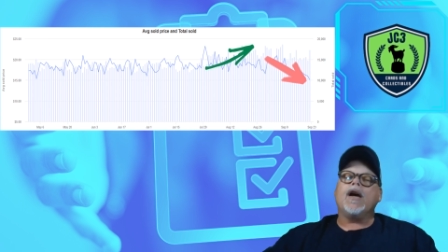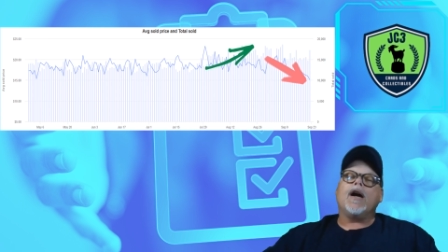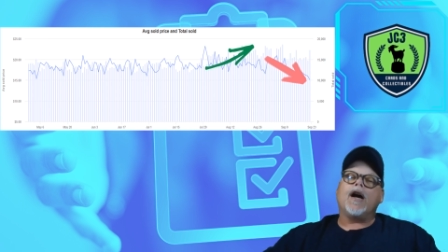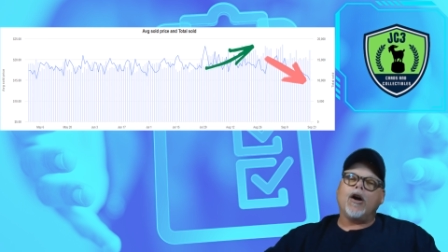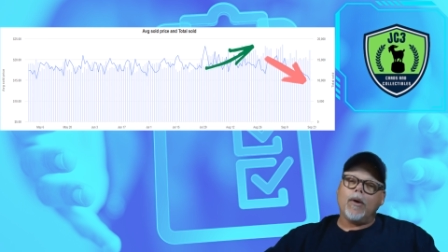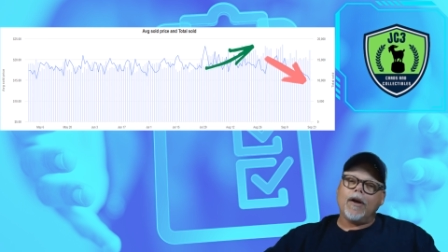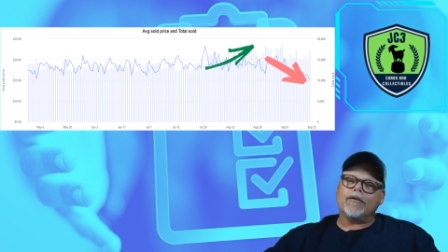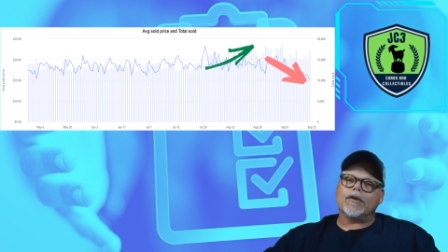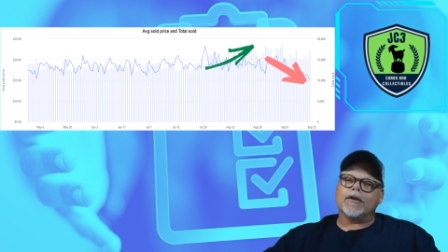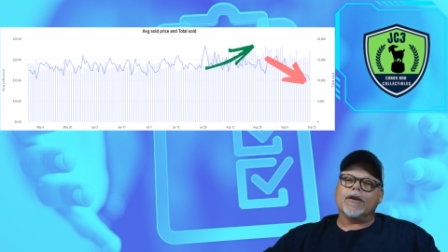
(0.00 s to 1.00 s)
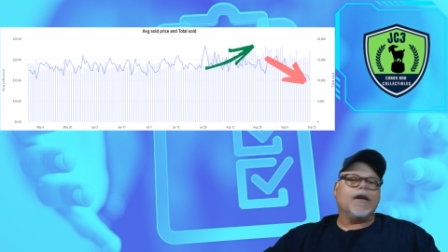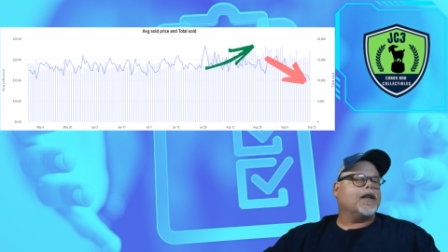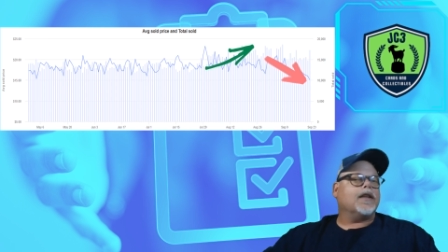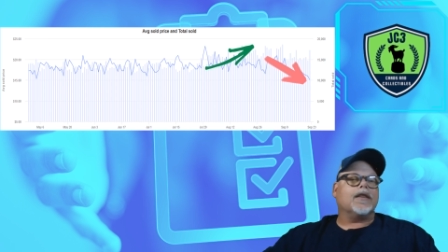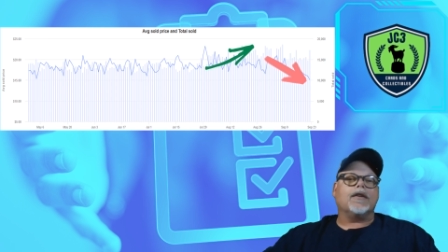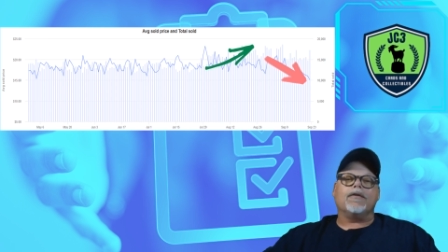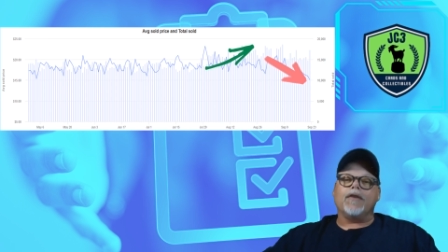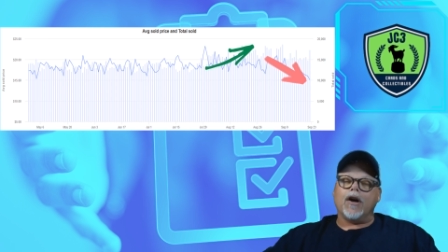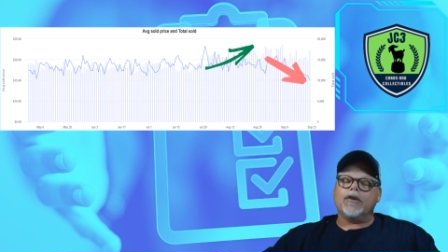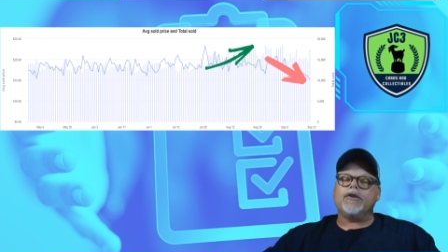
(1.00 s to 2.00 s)
However, the
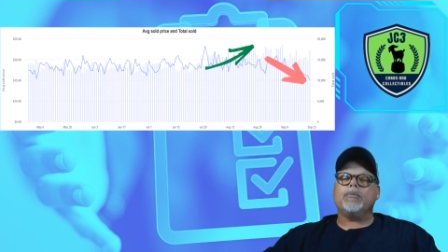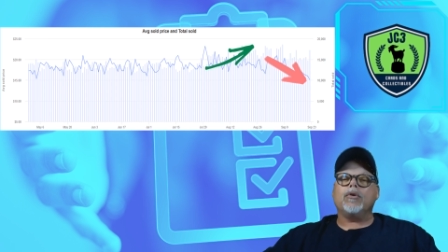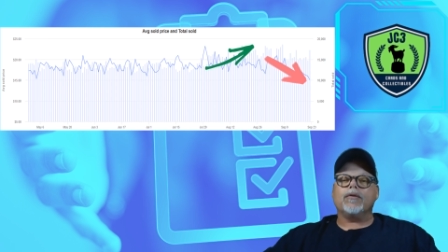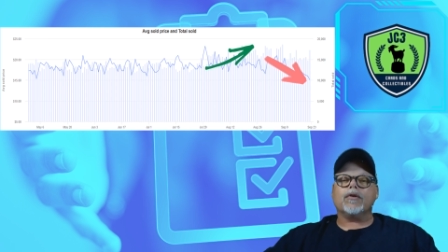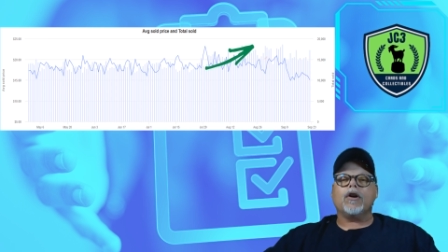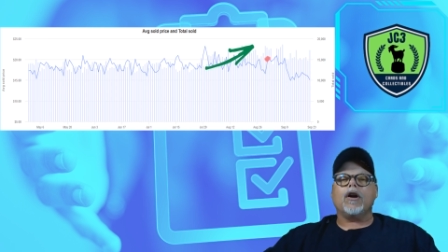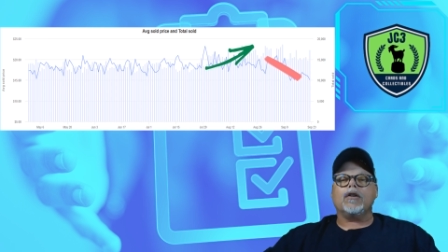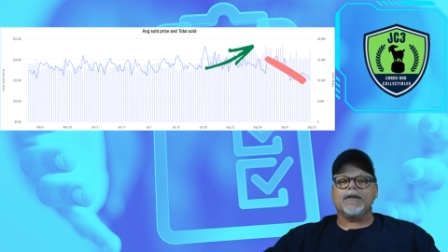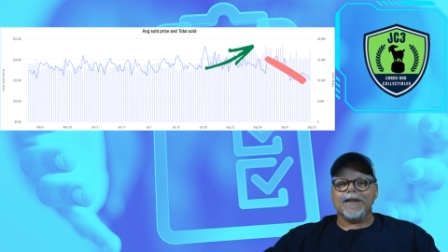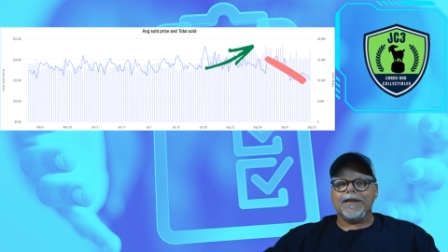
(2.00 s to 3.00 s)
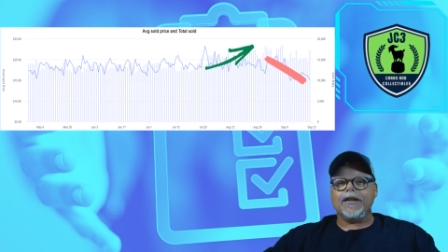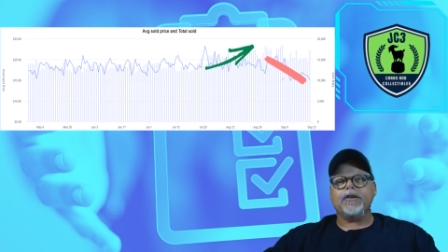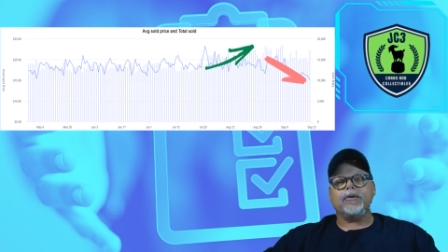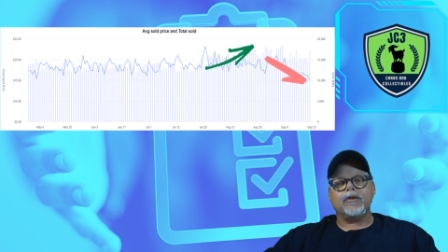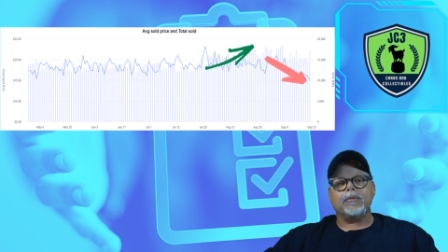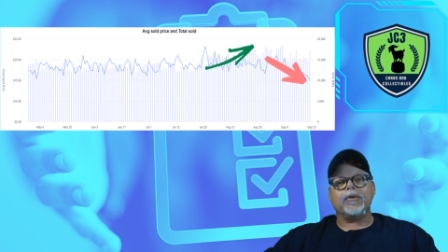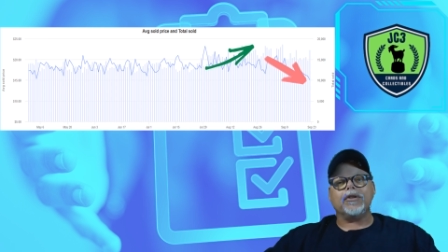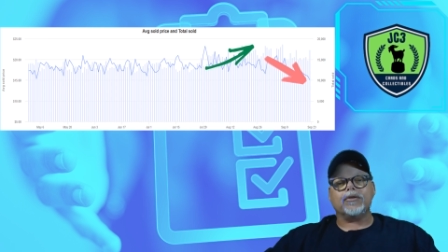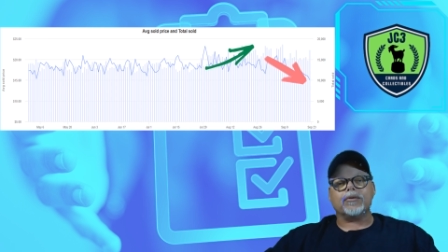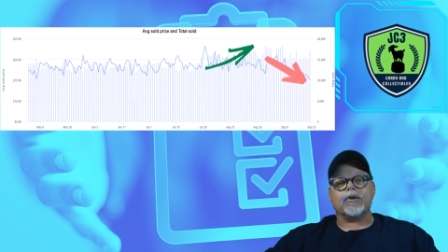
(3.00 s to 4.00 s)
volume overall continues to be
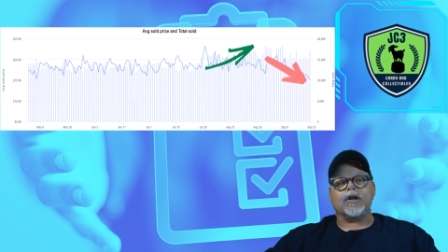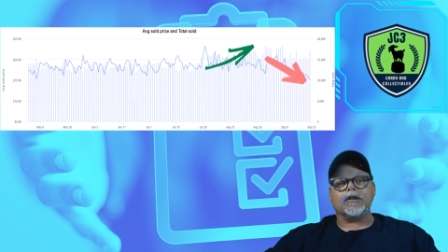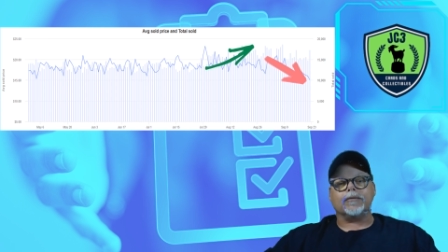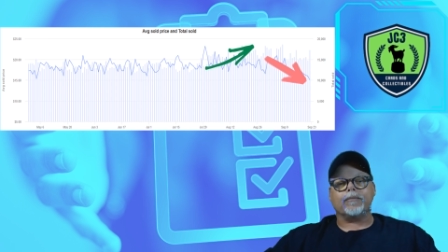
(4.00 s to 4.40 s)
strong.